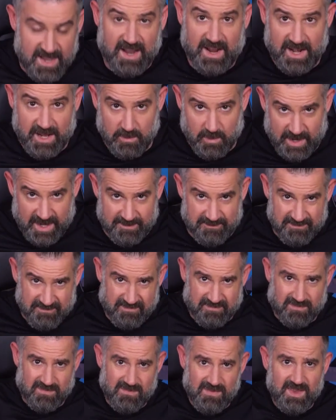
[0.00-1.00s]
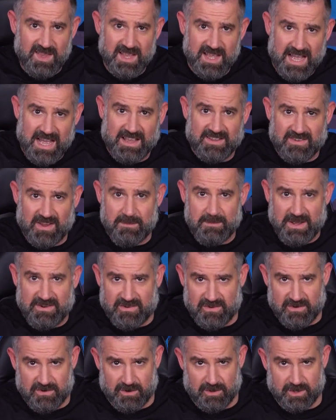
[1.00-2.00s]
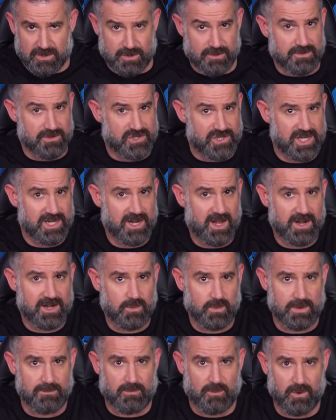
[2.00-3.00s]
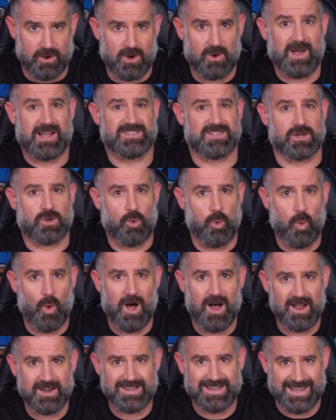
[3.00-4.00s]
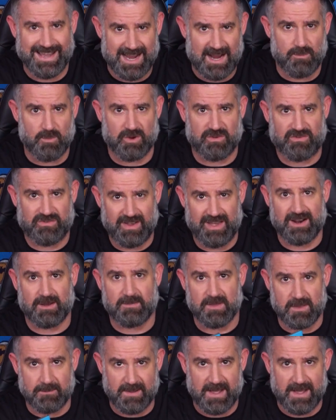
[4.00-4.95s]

Anyway, as I mentioned earlier, the G91 PRO has a quad camera setup in the